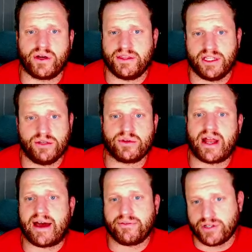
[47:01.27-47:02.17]
thing you would
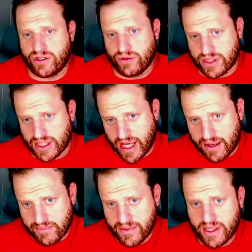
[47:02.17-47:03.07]
have to do in the
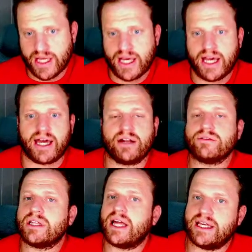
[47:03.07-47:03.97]
game. I don't like